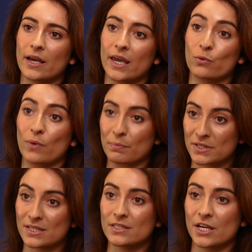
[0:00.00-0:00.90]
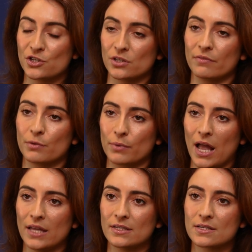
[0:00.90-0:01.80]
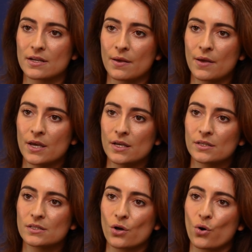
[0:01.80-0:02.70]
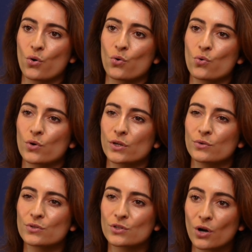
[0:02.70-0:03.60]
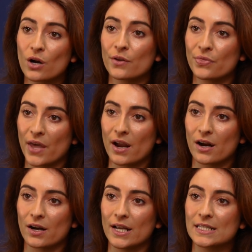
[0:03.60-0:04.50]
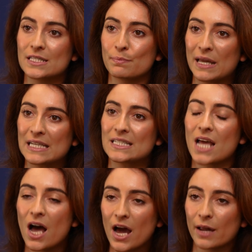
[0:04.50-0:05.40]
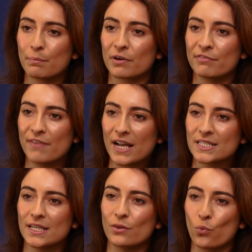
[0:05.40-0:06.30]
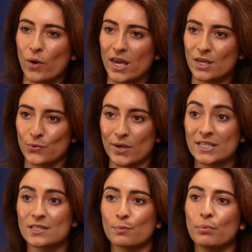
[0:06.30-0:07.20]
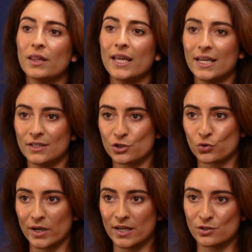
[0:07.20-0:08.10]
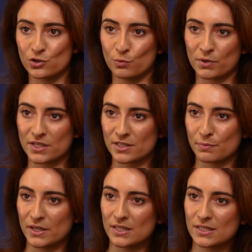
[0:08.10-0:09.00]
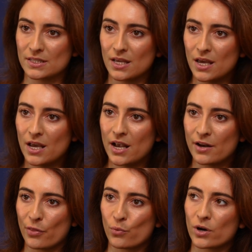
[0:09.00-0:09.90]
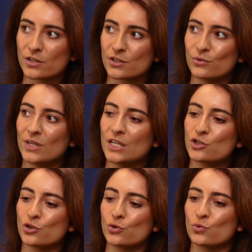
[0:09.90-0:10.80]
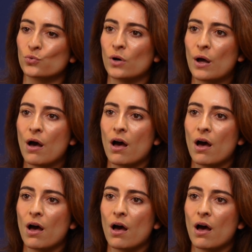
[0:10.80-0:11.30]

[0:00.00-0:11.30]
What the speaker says: a representation of the brand. So you start there and spend time perfecting the way you explain the traits to participants. In other words, you need to